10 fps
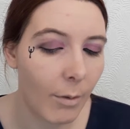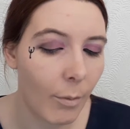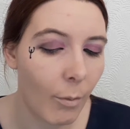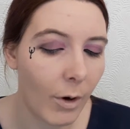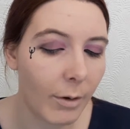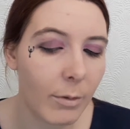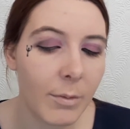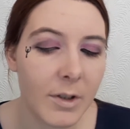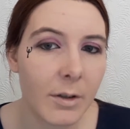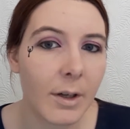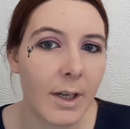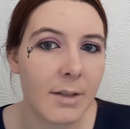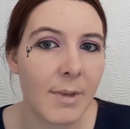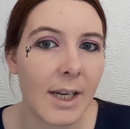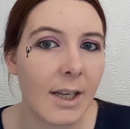What I will be doing is
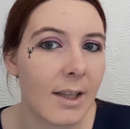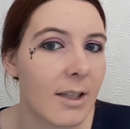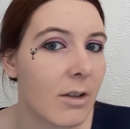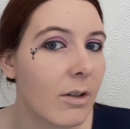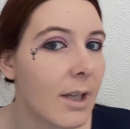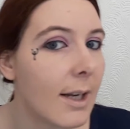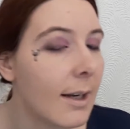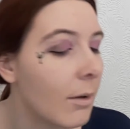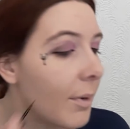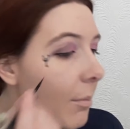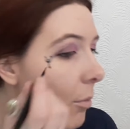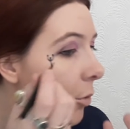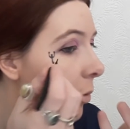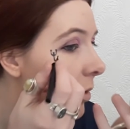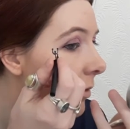making these dots a little bit
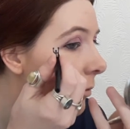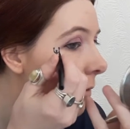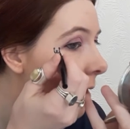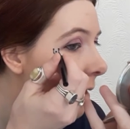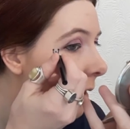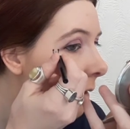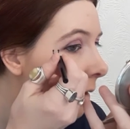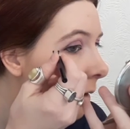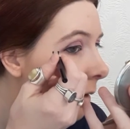more defined.